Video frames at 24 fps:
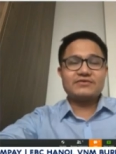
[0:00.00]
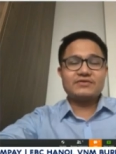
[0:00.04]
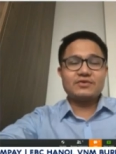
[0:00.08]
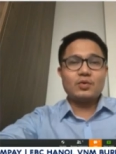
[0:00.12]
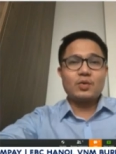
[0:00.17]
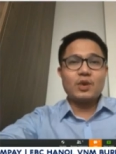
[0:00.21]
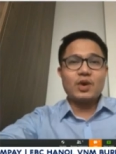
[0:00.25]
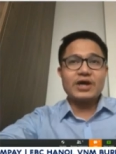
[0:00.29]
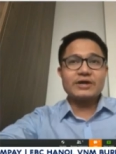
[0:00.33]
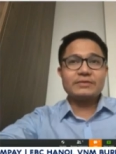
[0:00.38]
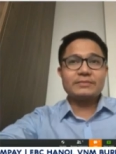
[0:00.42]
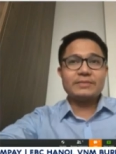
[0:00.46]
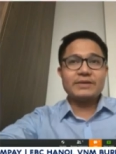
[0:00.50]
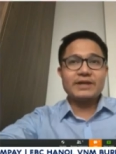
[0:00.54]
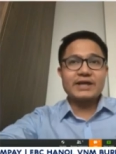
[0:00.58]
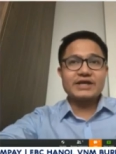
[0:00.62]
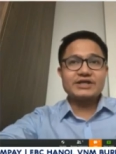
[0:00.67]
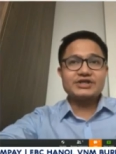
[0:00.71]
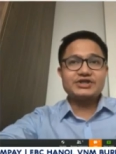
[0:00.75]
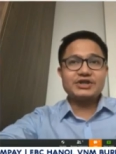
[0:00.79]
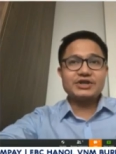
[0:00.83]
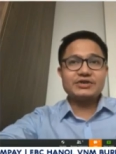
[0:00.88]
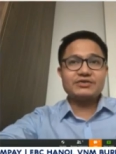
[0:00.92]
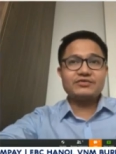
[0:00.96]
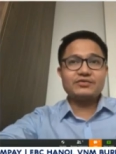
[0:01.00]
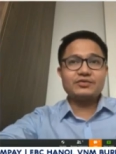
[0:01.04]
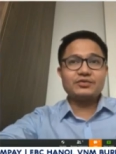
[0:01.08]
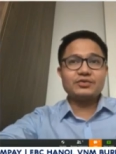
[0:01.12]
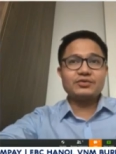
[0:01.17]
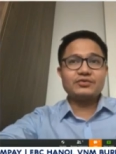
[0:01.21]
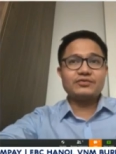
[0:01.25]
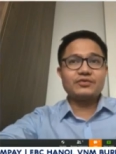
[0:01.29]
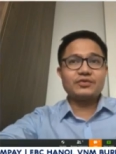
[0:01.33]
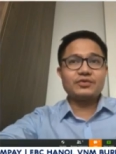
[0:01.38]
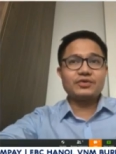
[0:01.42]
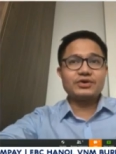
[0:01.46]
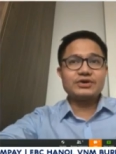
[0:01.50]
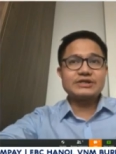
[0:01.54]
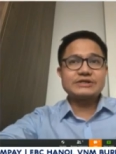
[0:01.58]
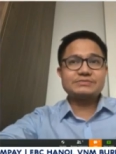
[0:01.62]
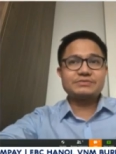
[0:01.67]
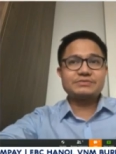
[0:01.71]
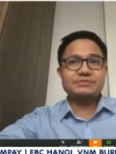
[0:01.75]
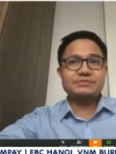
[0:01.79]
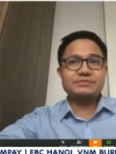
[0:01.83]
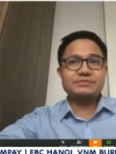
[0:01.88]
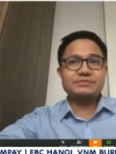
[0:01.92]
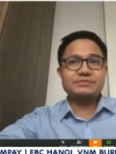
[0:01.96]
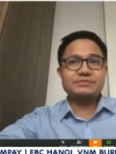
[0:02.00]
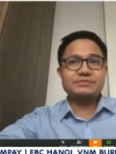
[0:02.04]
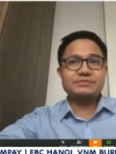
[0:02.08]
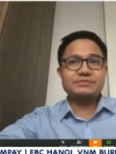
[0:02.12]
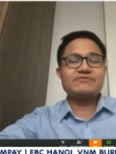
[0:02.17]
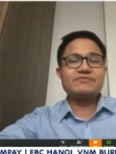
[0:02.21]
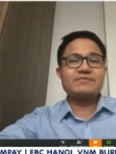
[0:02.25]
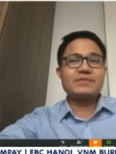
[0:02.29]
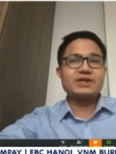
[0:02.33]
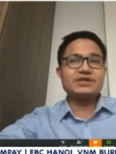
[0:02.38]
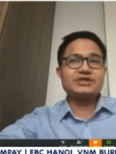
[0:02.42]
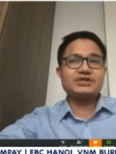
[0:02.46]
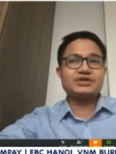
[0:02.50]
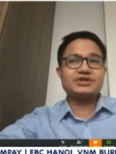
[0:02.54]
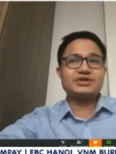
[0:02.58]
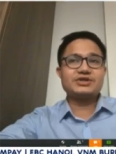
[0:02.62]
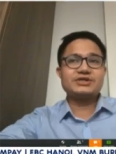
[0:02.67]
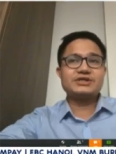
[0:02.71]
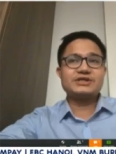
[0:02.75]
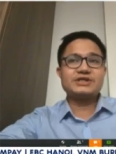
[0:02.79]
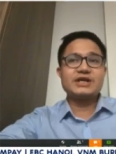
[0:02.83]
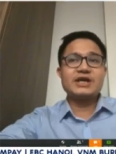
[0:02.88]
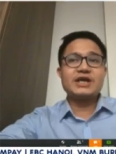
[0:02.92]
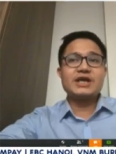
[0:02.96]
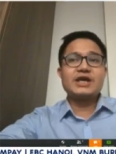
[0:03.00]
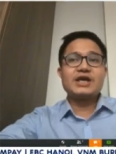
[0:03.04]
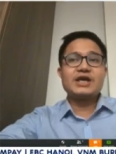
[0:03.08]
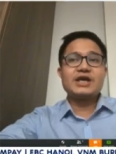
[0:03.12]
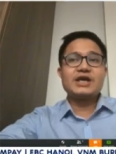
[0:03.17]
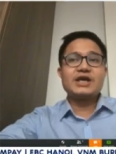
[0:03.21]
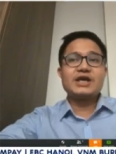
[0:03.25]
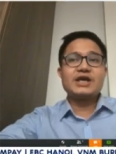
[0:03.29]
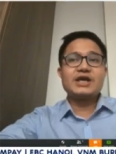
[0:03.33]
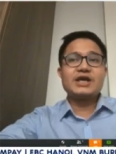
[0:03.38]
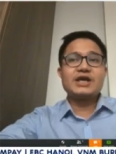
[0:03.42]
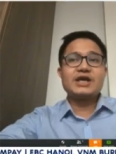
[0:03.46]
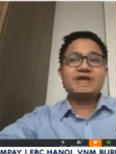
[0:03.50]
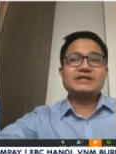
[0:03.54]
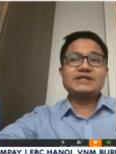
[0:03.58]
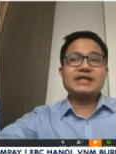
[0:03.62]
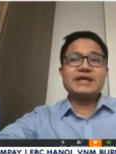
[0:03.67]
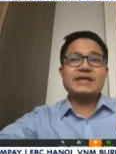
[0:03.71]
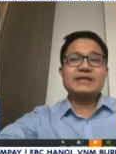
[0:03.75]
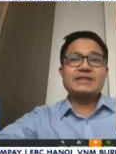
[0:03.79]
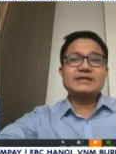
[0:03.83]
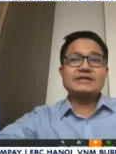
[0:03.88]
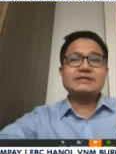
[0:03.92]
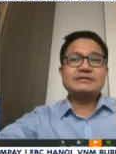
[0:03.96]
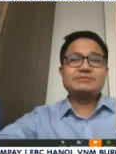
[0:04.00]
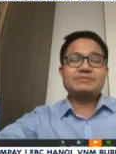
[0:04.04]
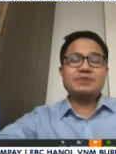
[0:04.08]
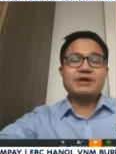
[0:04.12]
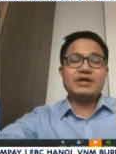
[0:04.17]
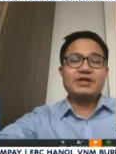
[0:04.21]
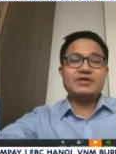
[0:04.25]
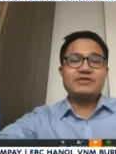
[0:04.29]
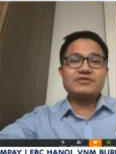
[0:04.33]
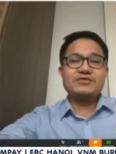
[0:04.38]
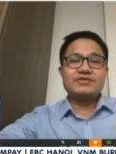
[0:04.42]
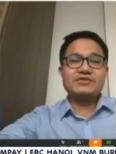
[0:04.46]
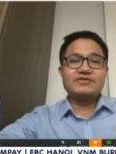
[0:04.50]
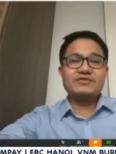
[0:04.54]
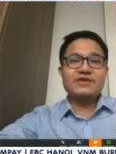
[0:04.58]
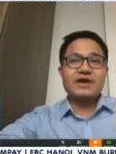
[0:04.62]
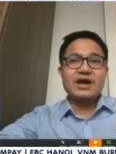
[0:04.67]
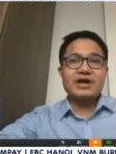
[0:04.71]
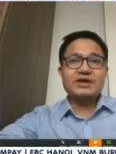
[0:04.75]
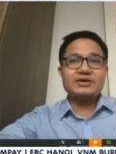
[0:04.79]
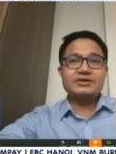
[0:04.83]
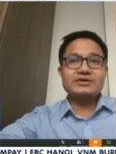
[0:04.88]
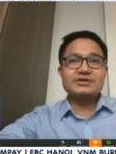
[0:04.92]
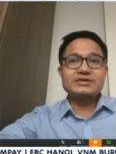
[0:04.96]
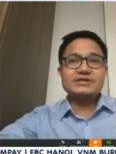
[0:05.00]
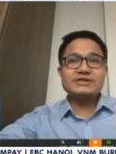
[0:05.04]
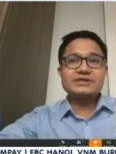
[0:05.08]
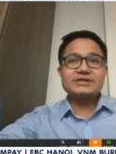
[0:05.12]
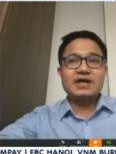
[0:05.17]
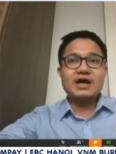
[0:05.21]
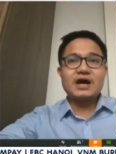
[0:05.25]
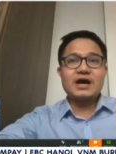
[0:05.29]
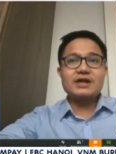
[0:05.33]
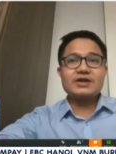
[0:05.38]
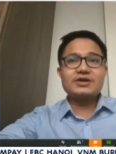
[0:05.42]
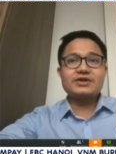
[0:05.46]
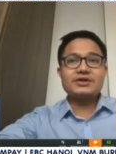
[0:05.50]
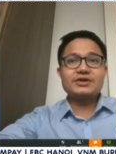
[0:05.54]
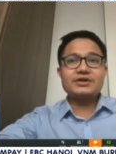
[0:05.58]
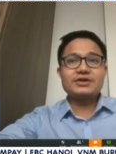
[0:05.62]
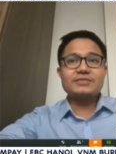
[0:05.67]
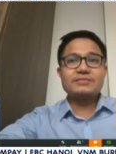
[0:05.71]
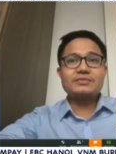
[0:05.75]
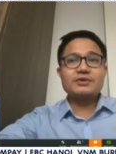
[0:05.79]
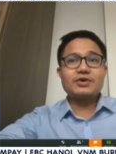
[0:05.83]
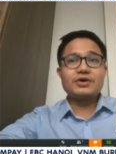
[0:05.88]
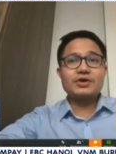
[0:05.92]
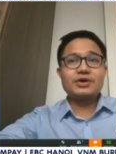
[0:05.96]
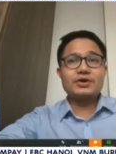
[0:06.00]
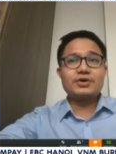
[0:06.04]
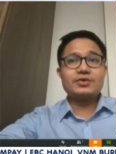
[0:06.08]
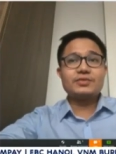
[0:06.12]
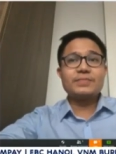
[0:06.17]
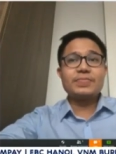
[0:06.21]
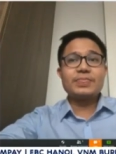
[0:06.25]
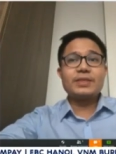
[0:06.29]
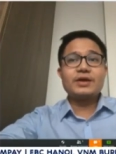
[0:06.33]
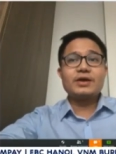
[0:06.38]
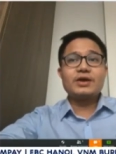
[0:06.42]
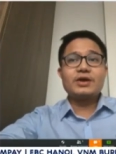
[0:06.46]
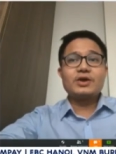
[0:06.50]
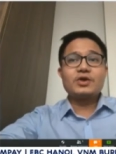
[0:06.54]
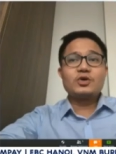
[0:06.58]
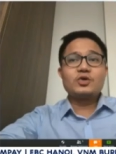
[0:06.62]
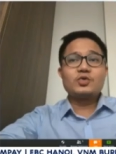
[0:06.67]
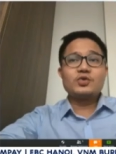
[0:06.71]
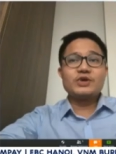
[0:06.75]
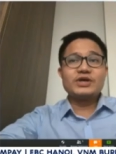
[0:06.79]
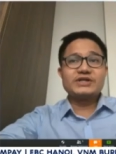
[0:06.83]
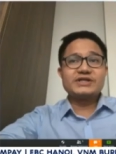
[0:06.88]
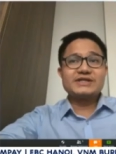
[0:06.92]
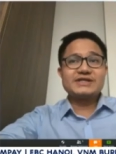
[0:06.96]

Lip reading: while pledging full-force preventive measures to contain the spread of the virus under the motto quick